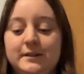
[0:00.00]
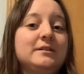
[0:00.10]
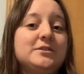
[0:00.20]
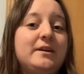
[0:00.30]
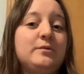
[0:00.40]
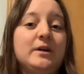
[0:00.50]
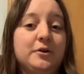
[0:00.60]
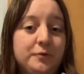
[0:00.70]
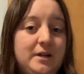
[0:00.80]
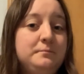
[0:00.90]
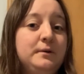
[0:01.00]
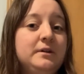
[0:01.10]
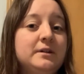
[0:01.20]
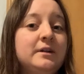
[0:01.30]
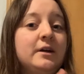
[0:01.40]
So anyway, great
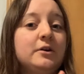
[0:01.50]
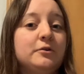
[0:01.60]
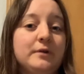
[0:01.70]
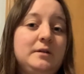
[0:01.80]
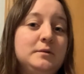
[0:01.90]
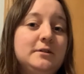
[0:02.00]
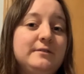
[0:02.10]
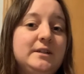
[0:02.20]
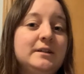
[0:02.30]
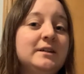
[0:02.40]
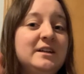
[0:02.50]
book, great movie,